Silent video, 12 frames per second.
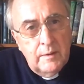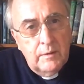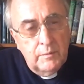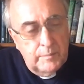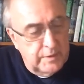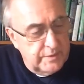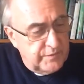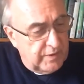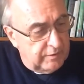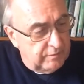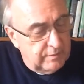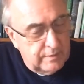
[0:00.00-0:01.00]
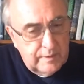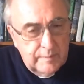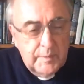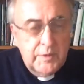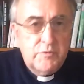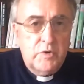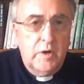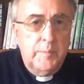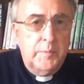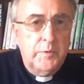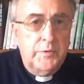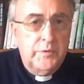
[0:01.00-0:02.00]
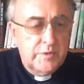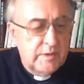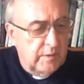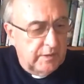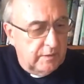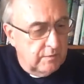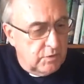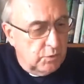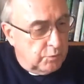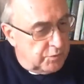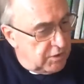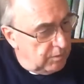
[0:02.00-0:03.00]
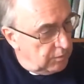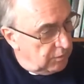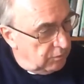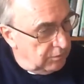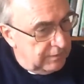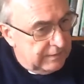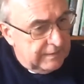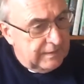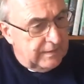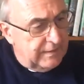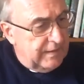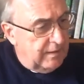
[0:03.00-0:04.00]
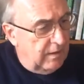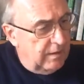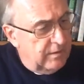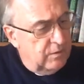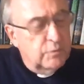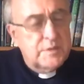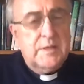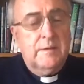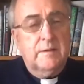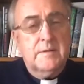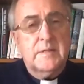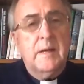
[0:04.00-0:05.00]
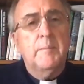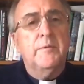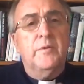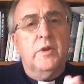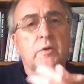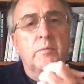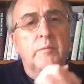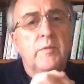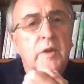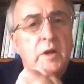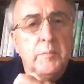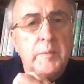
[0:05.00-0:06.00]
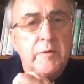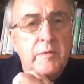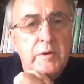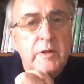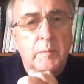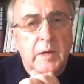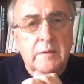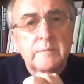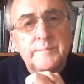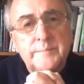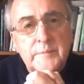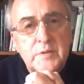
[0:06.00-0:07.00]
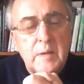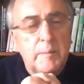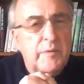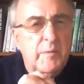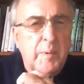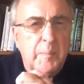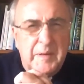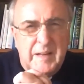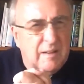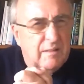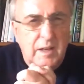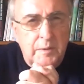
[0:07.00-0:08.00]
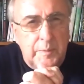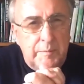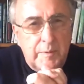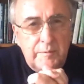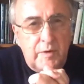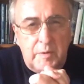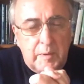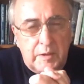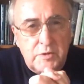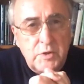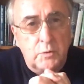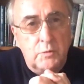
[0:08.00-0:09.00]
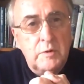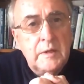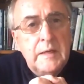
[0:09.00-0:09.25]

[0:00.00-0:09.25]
on my phone and my tripod so I can talk to you all. Now I thought some of you know me really well. Some of you probably don't know me very well at all.